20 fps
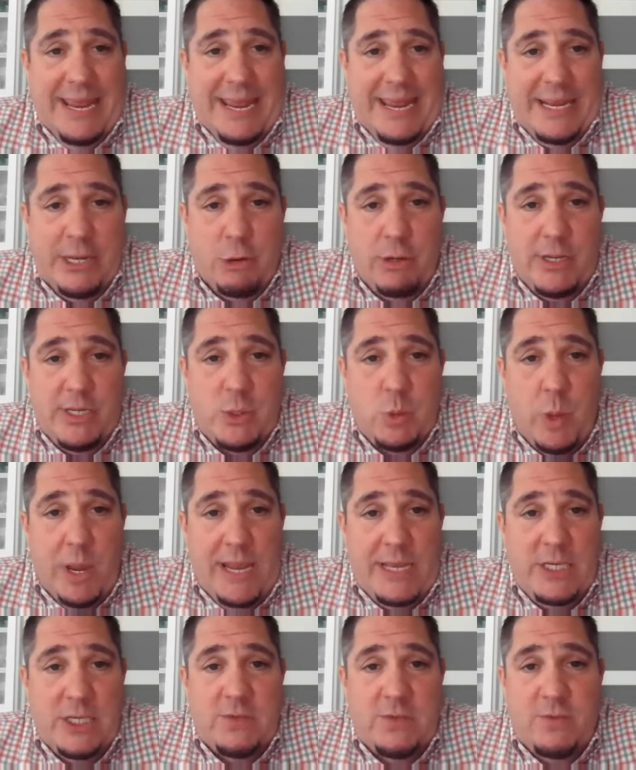increase
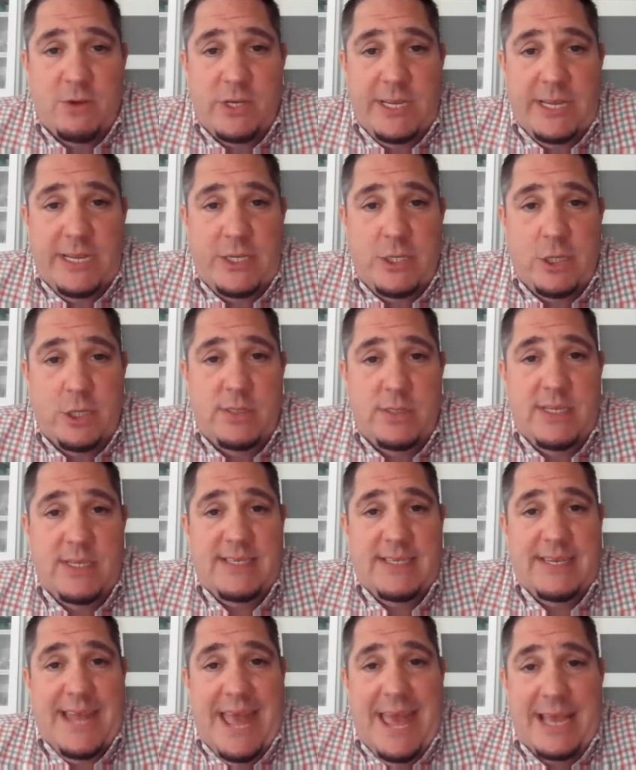wages for teachers
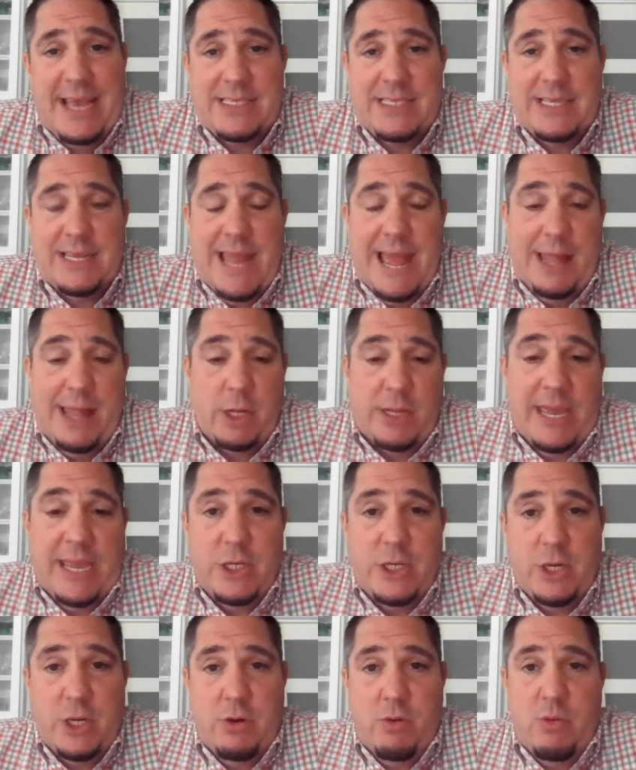is an excellent
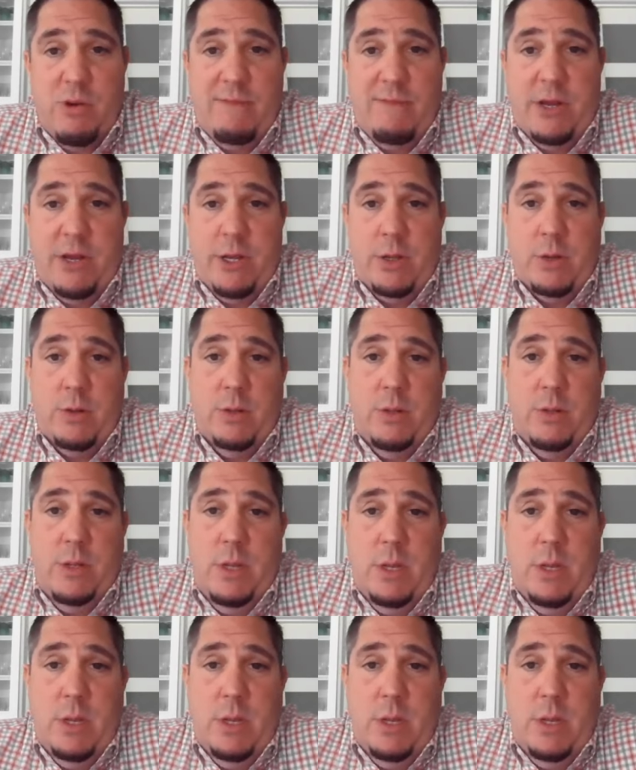allocation of revenue.